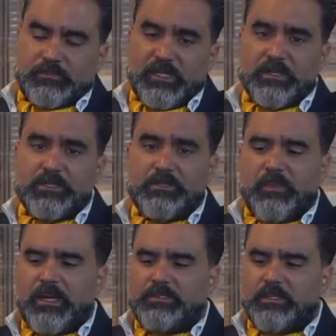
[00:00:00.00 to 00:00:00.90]
It is
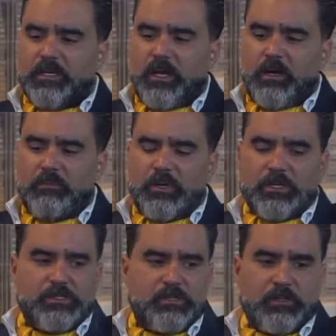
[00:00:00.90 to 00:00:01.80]
amazing how
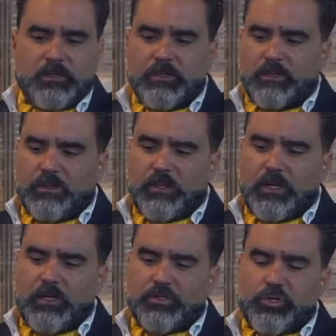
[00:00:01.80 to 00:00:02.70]
much
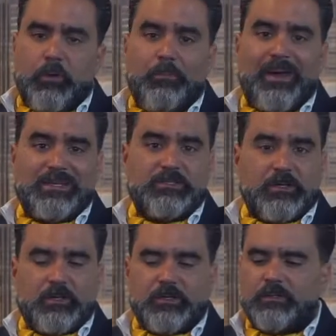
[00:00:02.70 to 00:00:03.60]
the drop
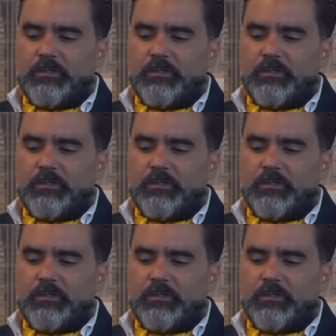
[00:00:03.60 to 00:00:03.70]
master